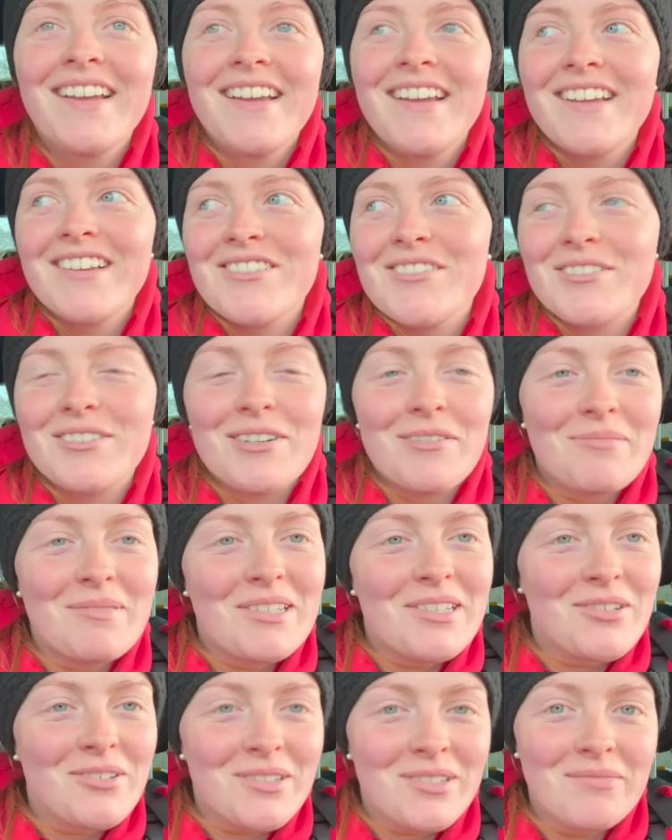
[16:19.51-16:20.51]
So I've
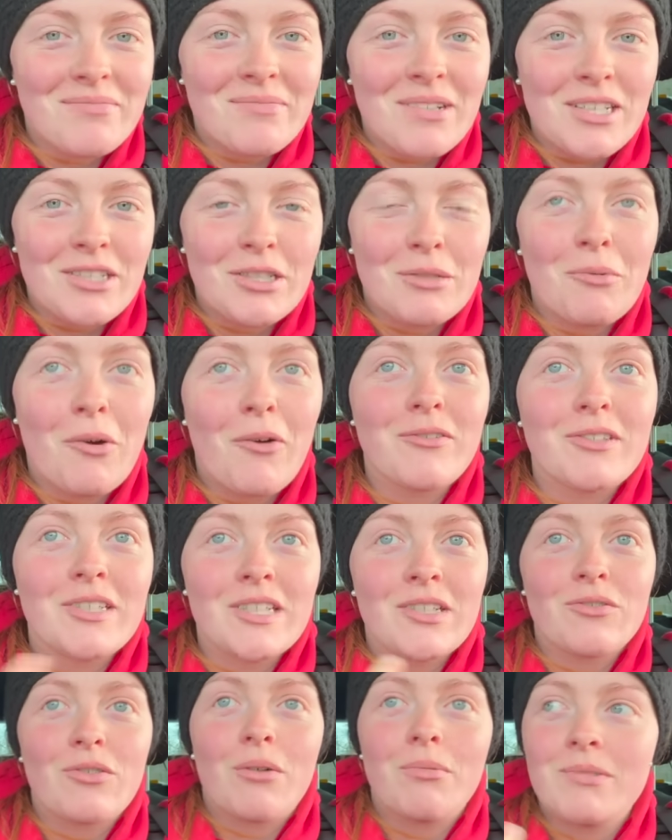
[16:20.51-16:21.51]
been using my Jeep obviously
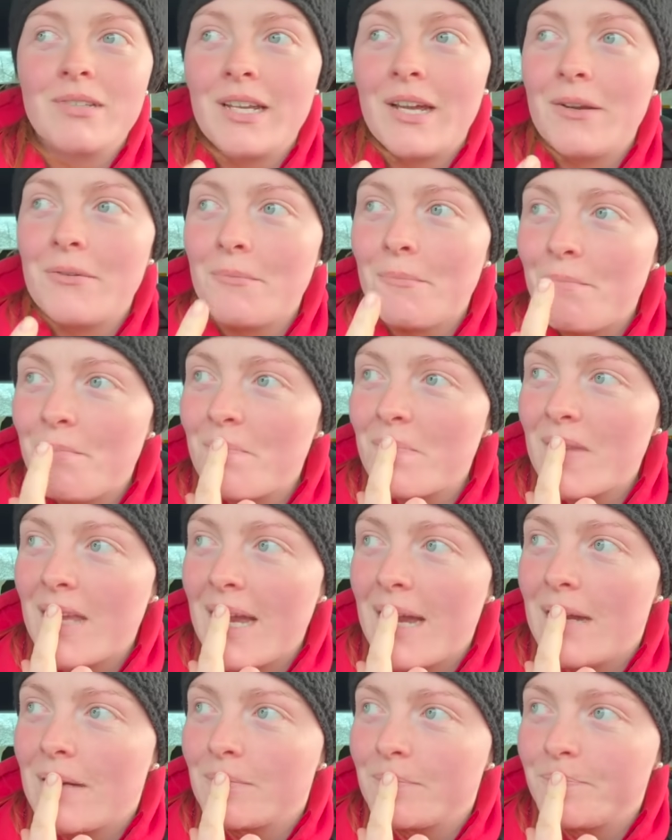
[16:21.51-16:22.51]
to go up and
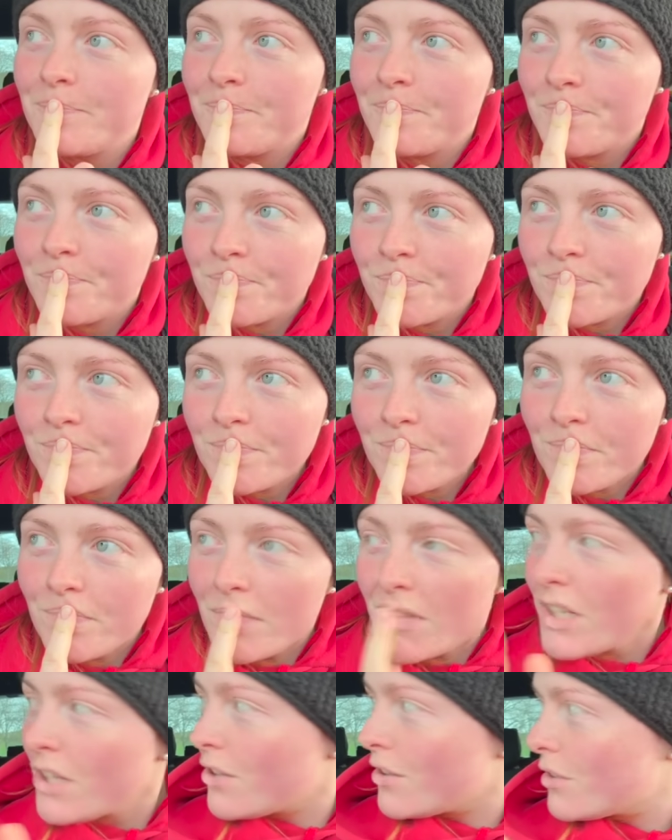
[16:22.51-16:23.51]
down
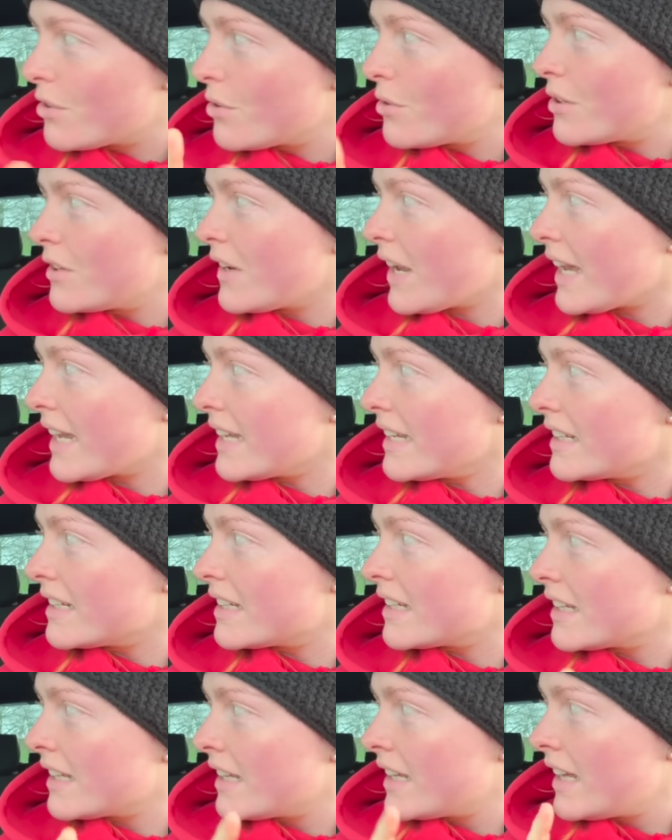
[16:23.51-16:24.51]
through the night,
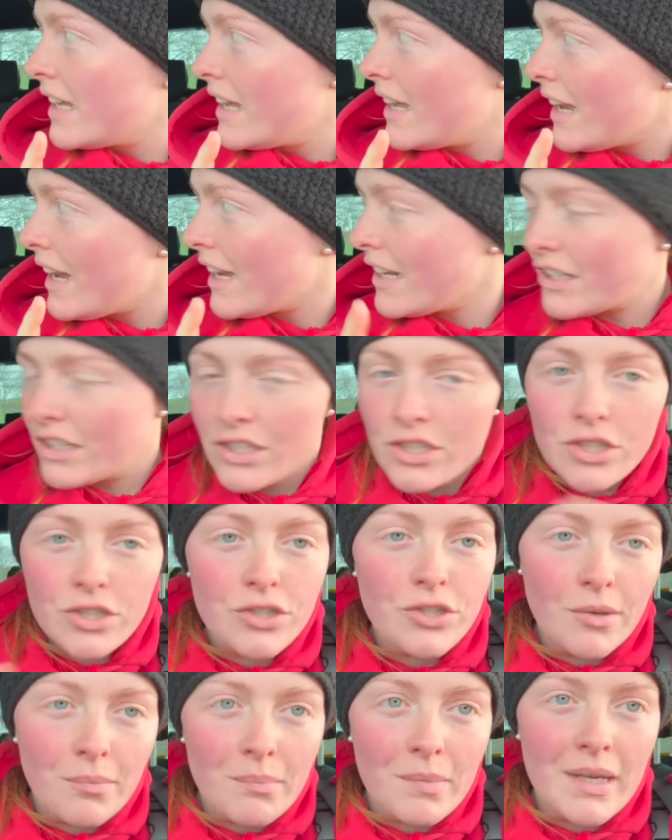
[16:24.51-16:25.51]
and you just
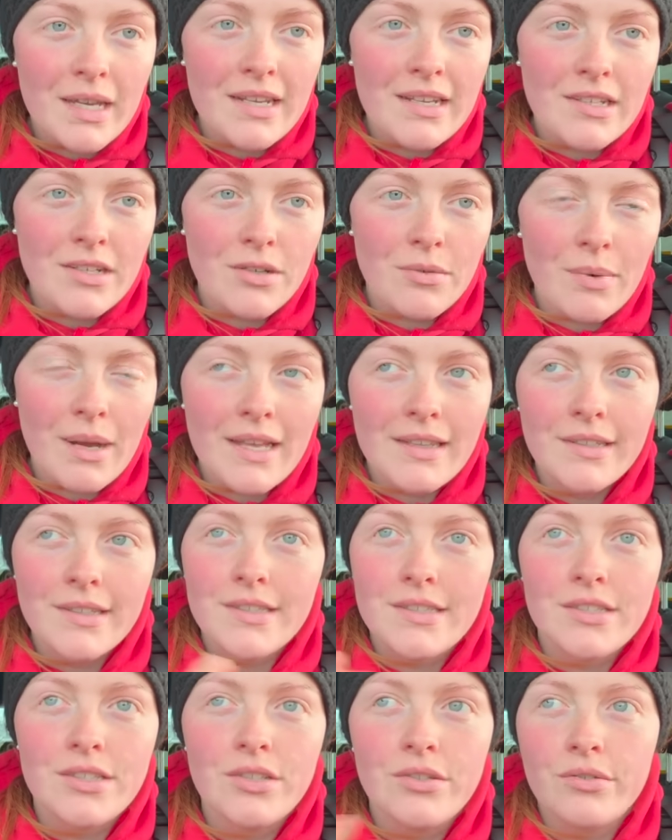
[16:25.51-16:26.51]
jump in your
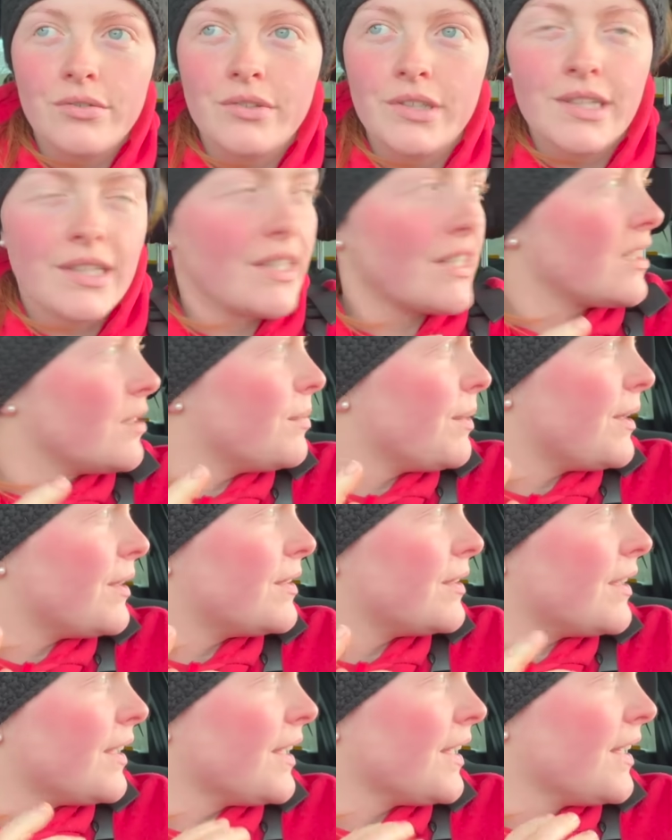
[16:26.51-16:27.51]
wellies and you don't really think
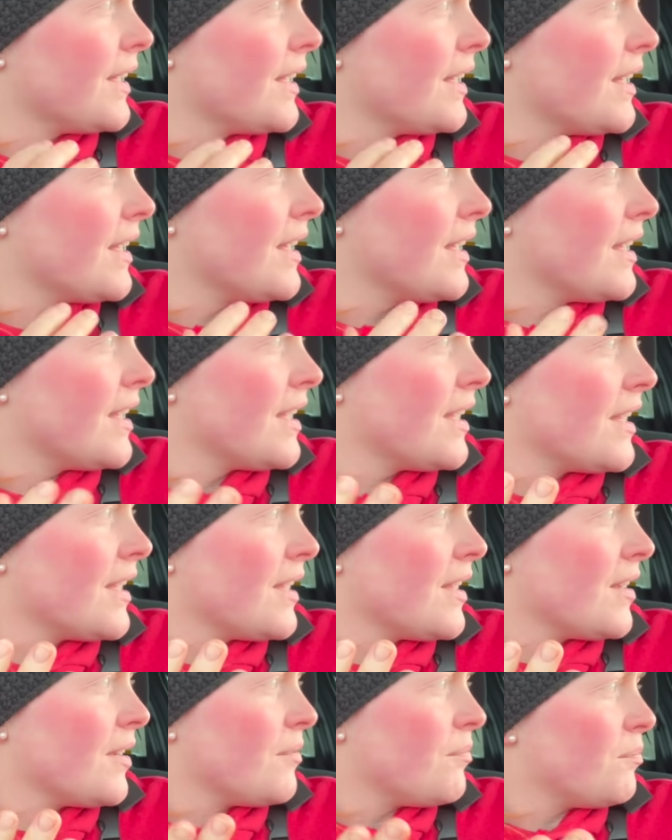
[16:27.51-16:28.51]
about it,
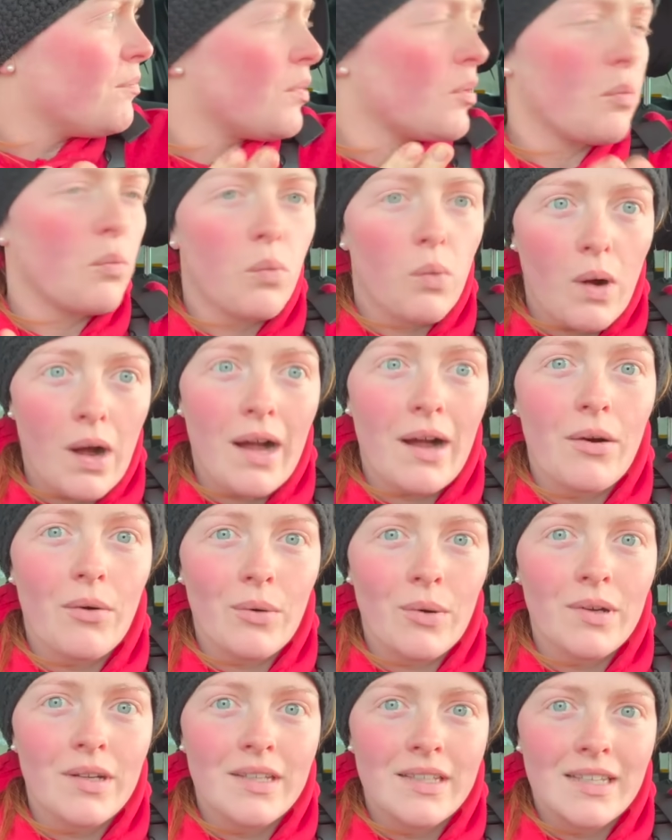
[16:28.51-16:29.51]
but
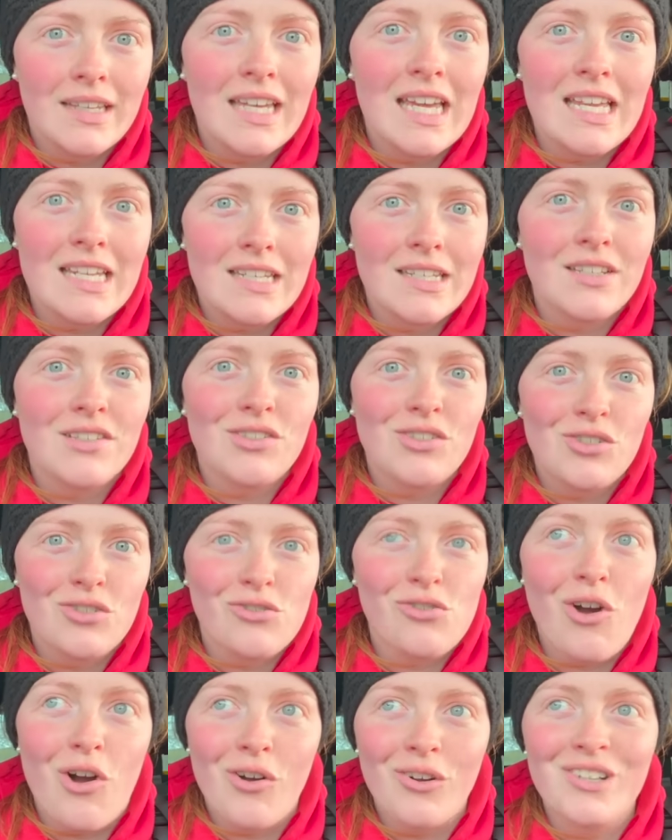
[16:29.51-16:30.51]
wow, it is
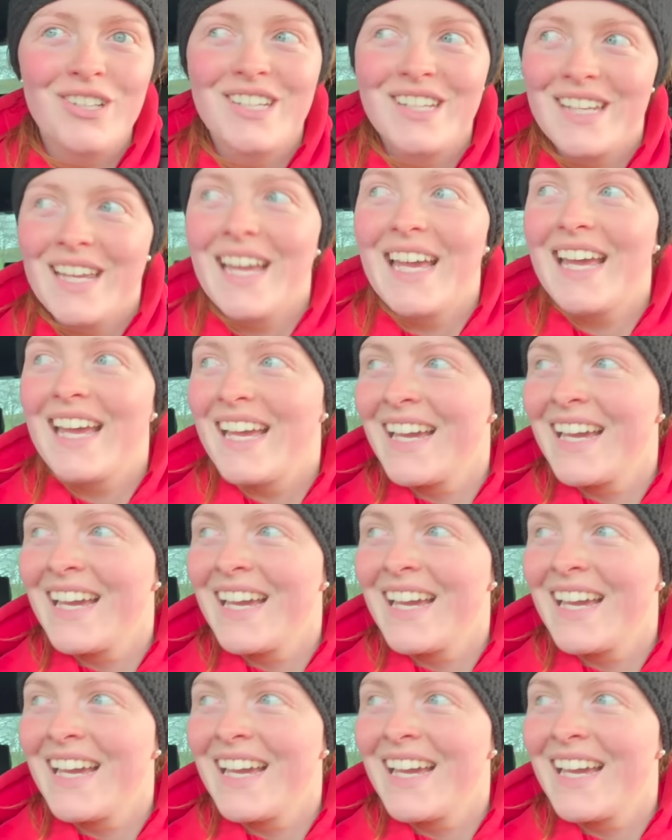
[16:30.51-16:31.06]
strong today.